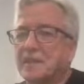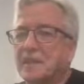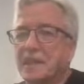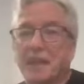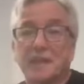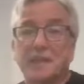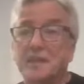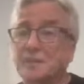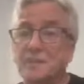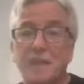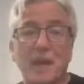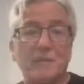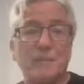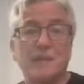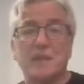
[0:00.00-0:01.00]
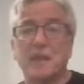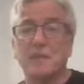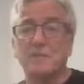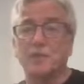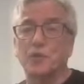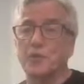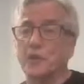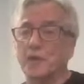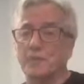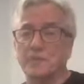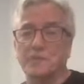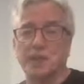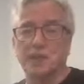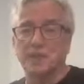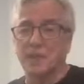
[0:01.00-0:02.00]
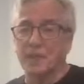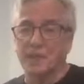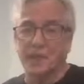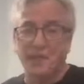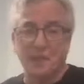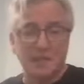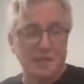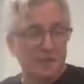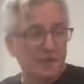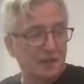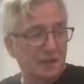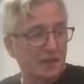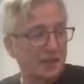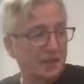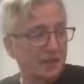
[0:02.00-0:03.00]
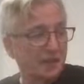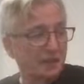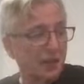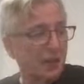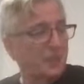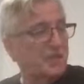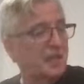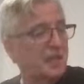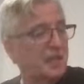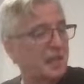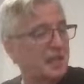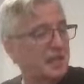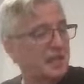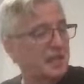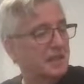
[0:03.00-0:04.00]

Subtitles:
I can remember them going up and down the Clyde when I was a kid.